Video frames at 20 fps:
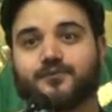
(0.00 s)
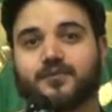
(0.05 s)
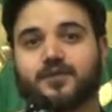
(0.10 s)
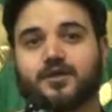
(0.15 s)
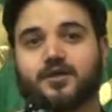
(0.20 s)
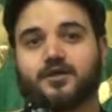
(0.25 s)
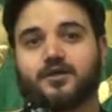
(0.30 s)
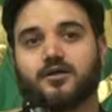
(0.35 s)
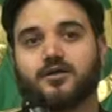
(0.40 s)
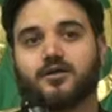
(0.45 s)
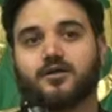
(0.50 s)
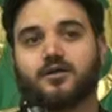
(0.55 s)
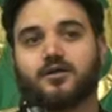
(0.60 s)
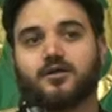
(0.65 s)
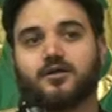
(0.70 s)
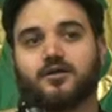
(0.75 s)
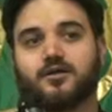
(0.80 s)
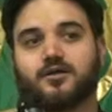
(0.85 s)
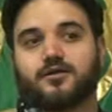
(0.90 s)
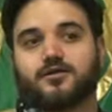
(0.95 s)

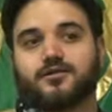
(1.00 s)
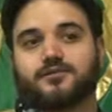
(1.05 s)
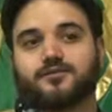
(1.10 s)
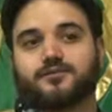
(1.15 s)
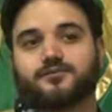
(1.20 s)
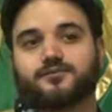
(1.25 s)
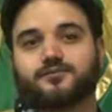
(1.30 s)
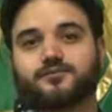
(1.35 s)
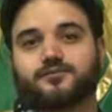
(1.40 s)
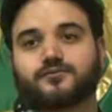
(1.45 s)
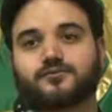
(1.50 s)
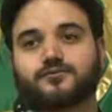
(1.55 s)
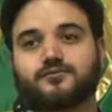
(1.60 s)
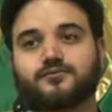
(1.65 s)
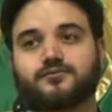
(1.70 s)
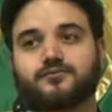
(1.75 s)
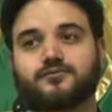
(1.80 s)
[no speech]